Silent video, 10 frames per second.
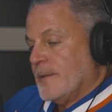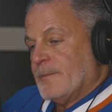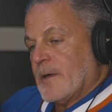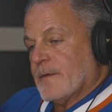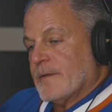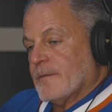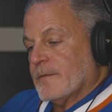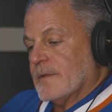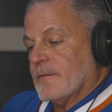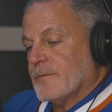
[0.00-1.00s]
be part of the
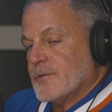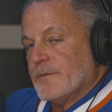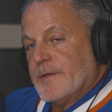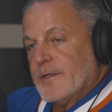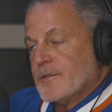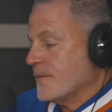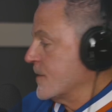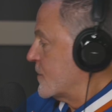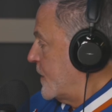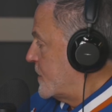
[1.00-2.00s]
rejuvenation of
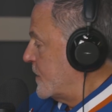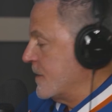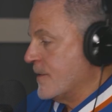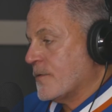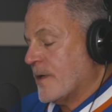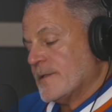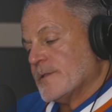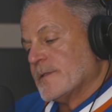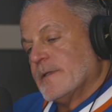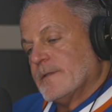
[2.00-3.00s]
this great city, Detroit.
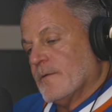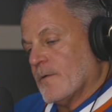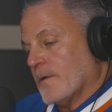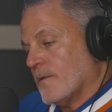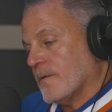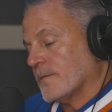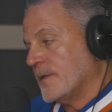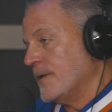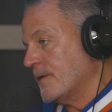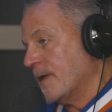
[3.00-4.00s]
Or
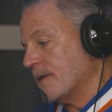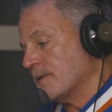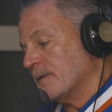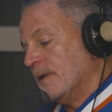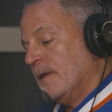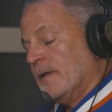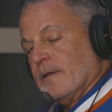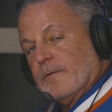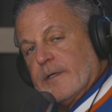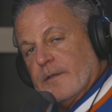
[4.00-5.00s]
Cleveland has a
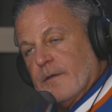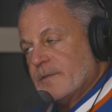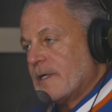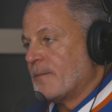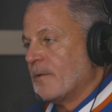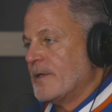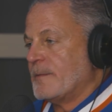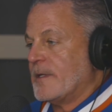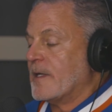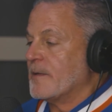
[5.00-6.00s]
Quicken Loans
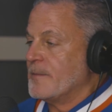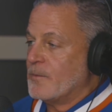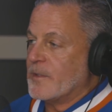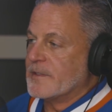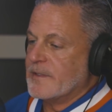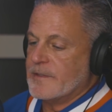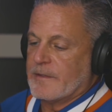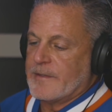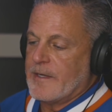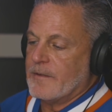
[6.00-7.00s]
operation. A lot of the Midwest cities
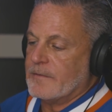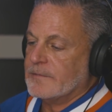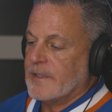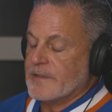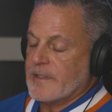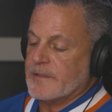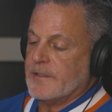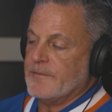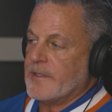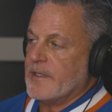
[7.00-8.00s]
are now, as
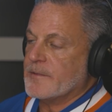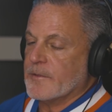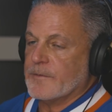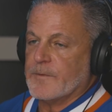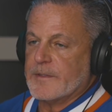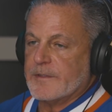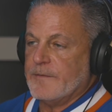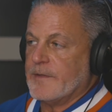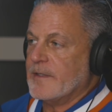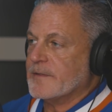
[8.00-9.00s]
Steve Case, my good friend
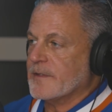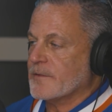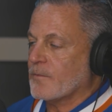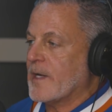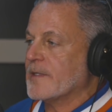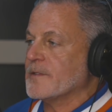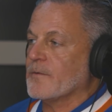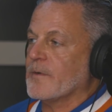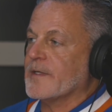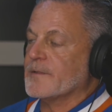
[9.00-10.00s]
Steve Case says, the rise of
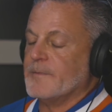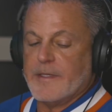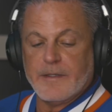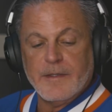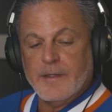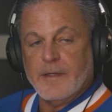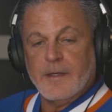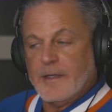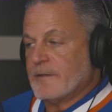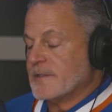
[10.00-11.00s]
the rest, meaning
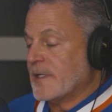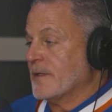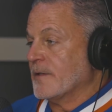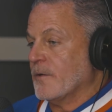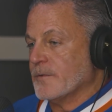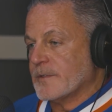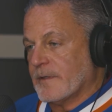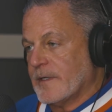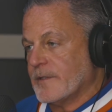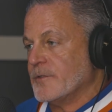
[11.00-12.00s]
outside of the coast are
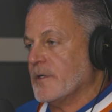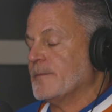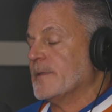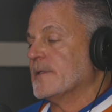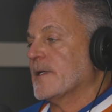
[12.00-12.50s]
catching up in the